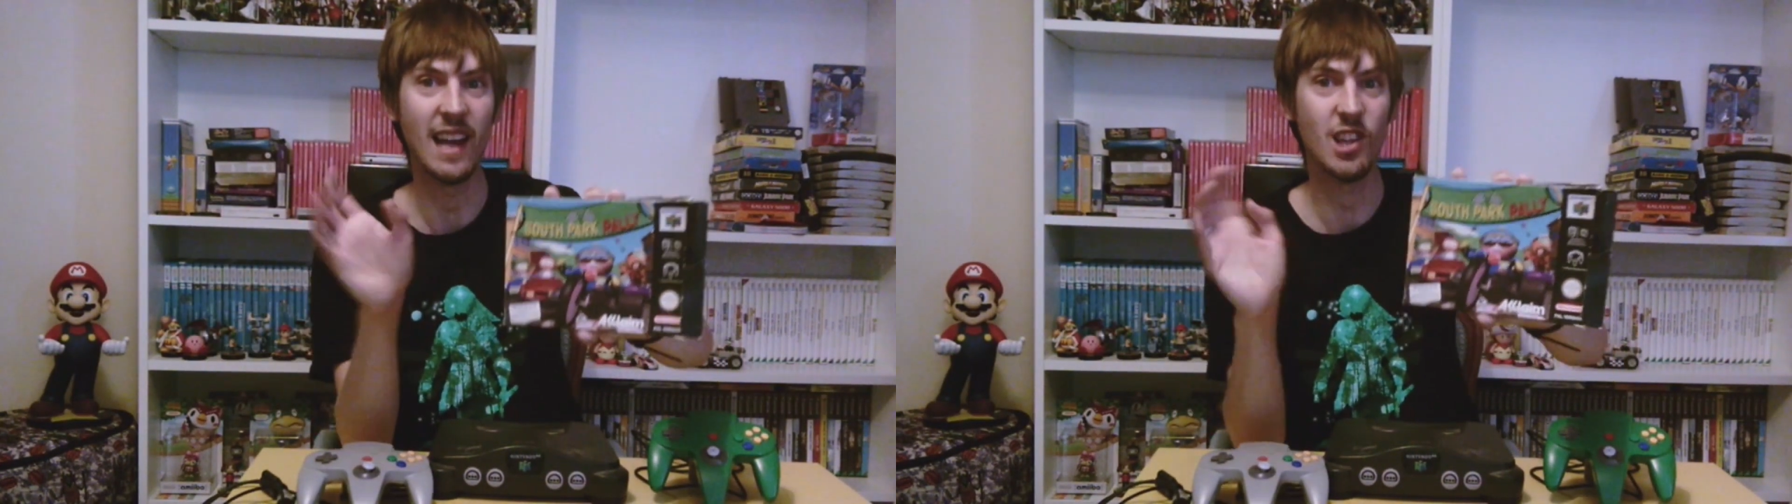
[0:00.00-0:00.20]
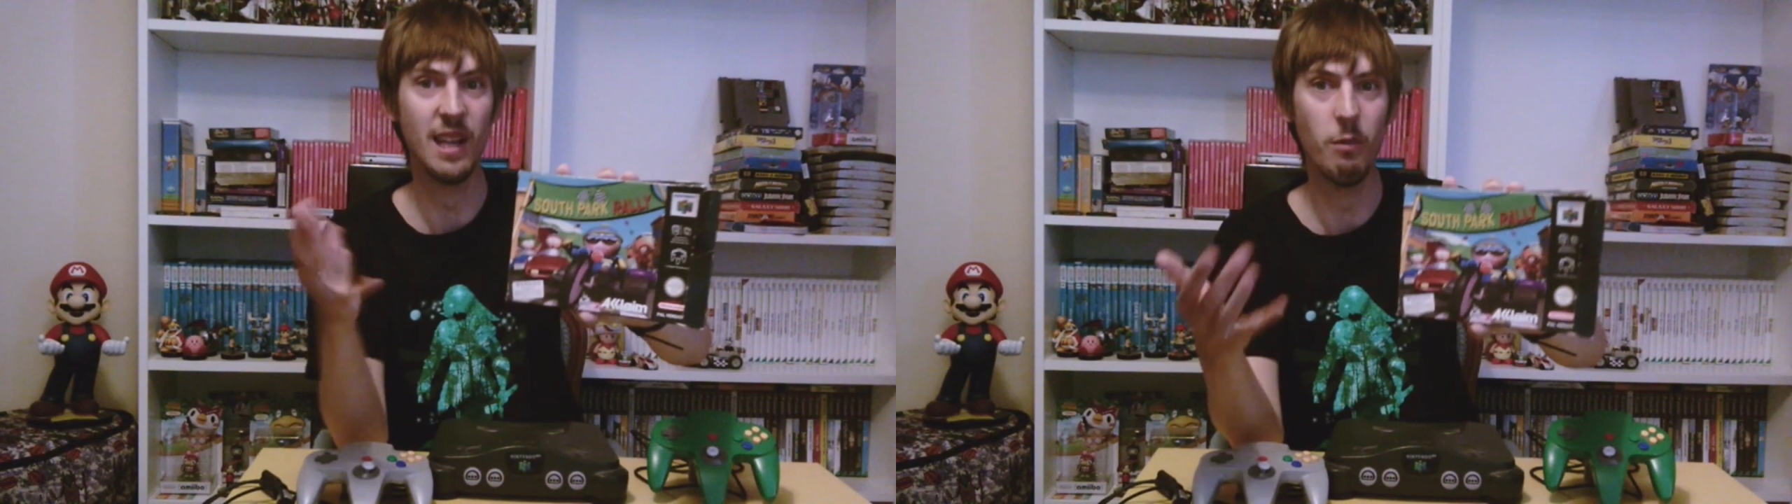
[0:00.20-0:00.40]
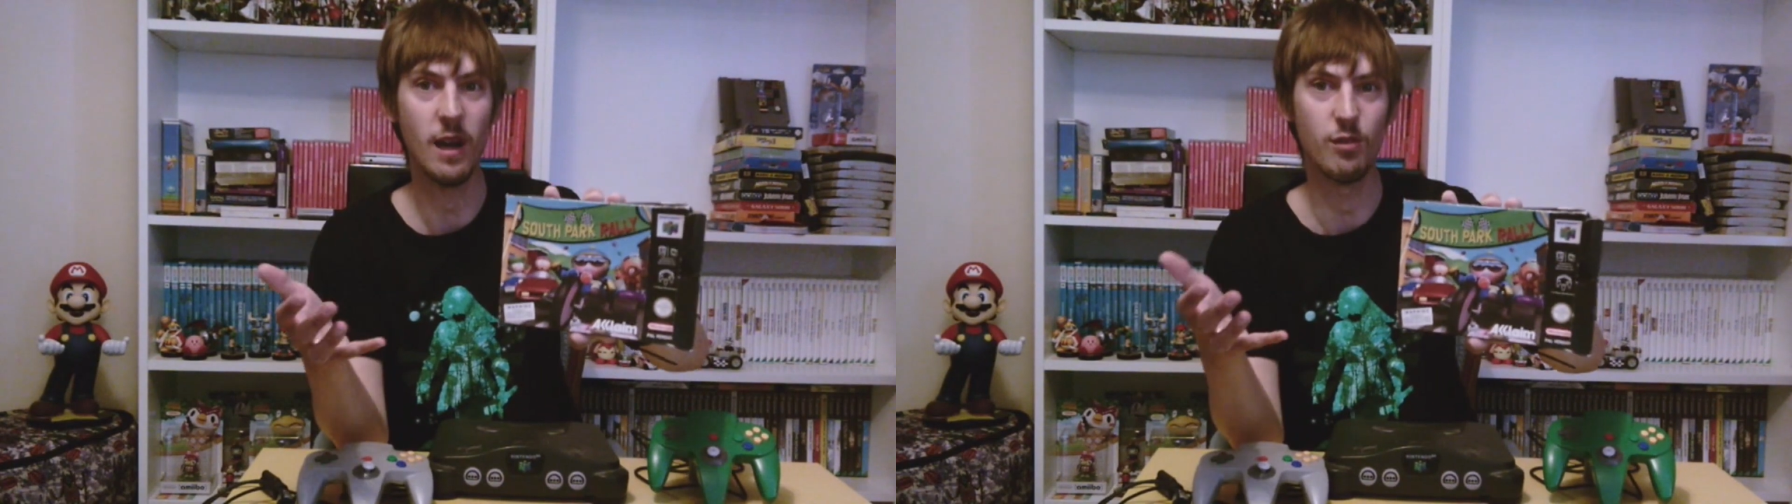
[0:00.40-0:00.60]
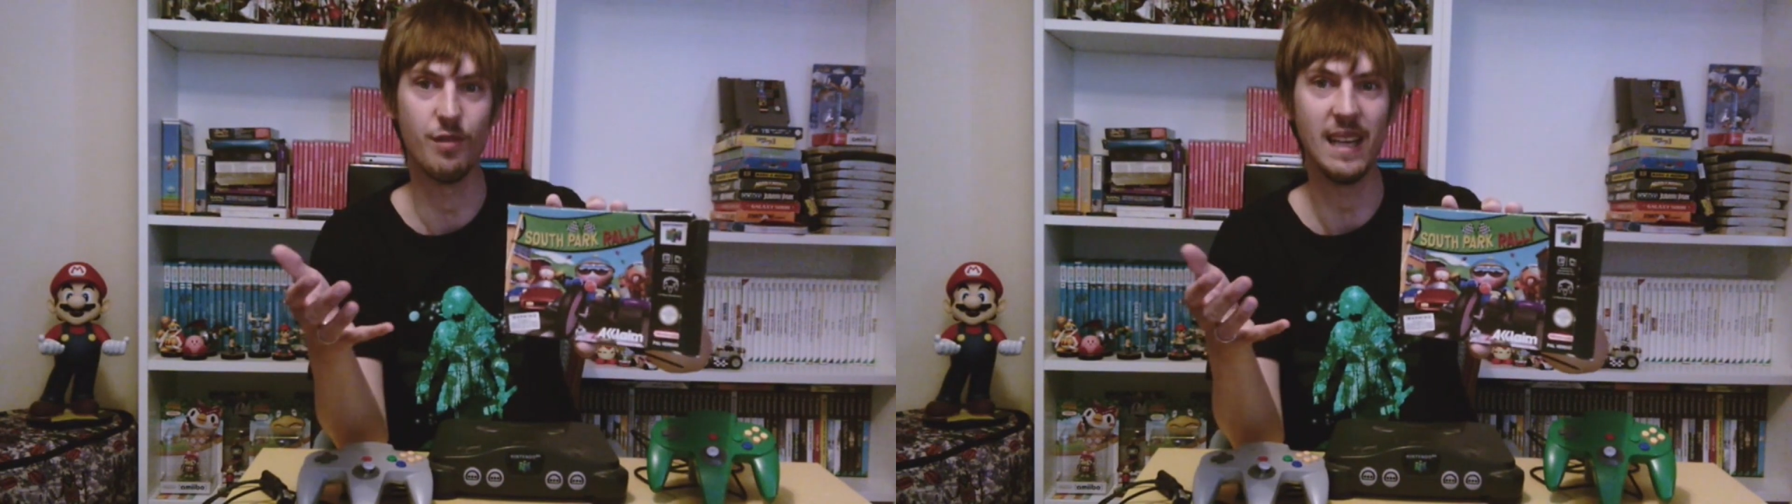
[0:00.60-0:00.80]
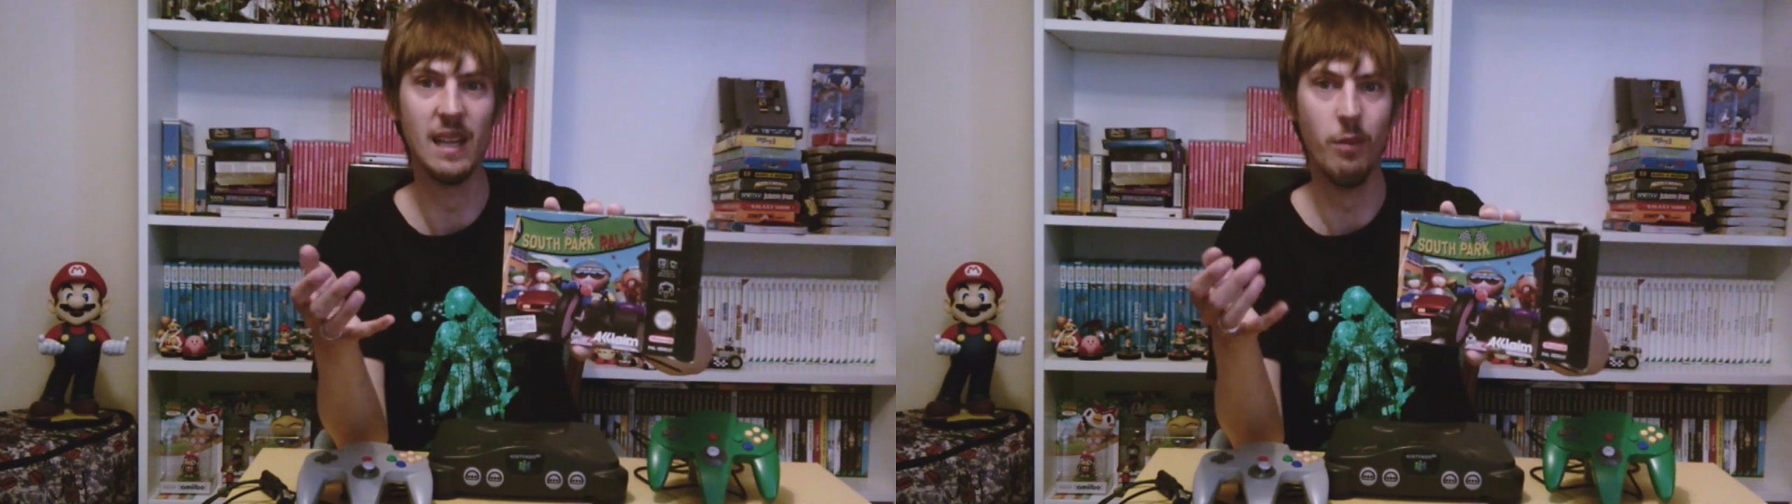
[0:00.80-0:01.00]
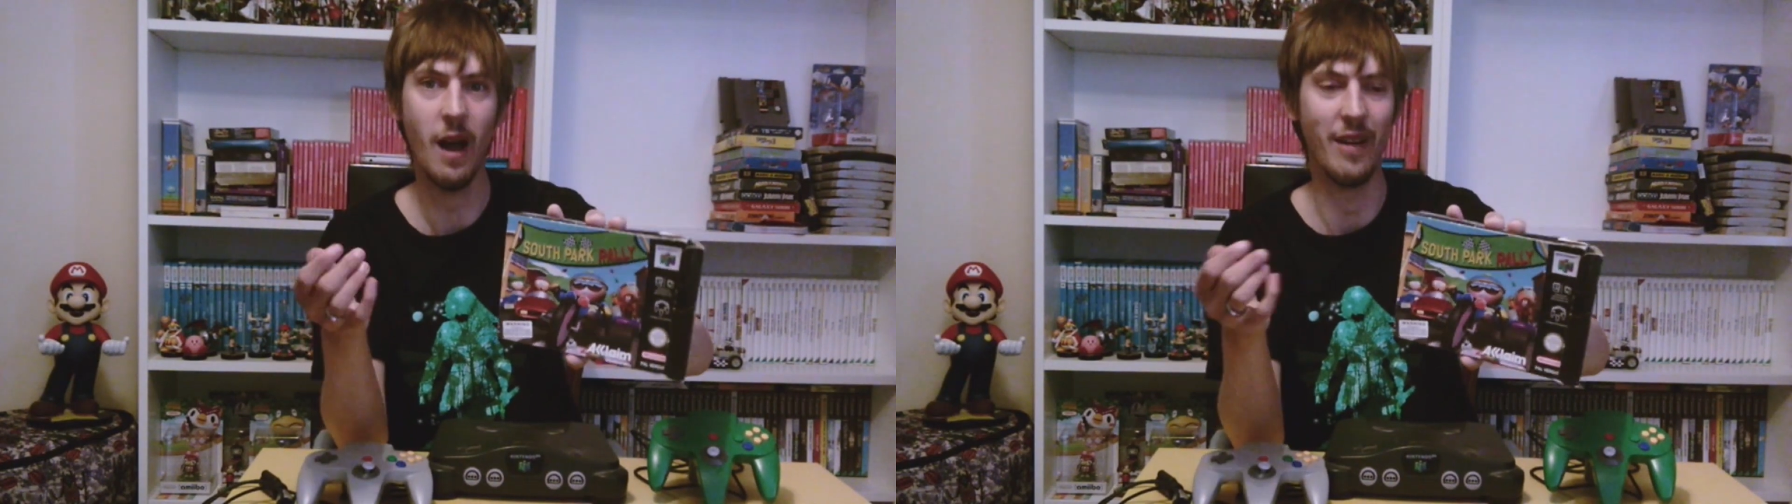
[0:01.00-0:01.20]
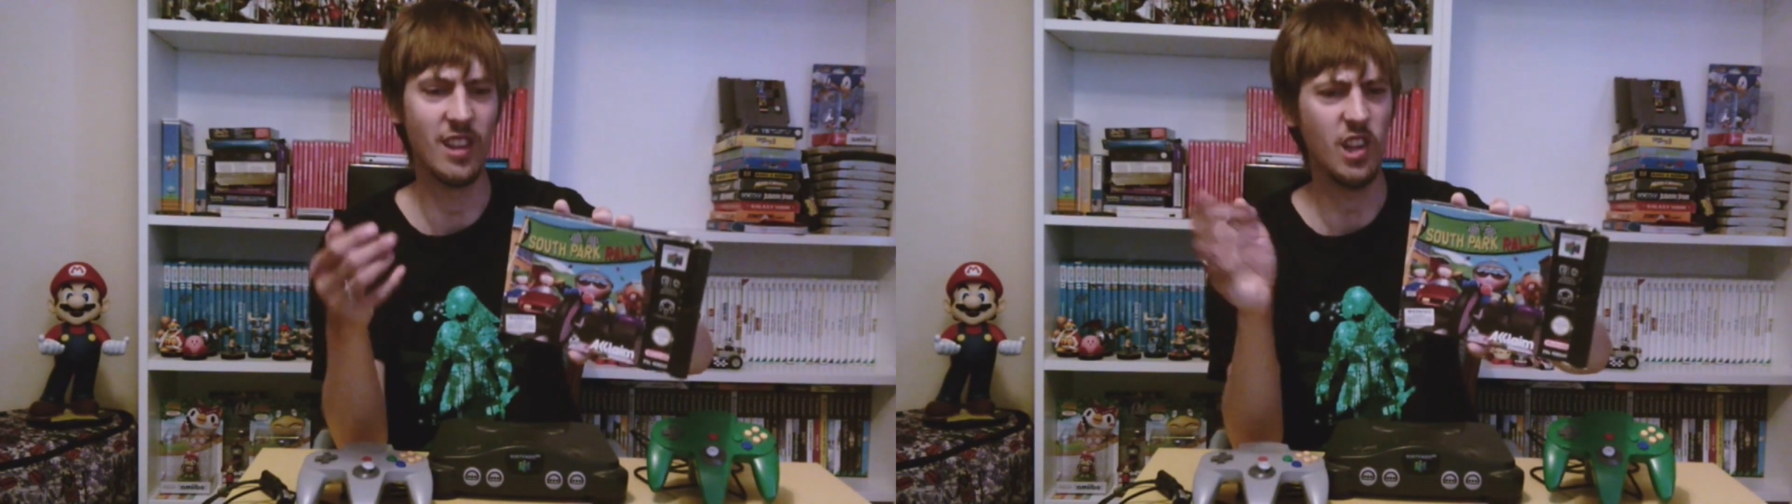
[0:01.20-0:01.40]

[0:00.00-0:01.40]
Actually worked really well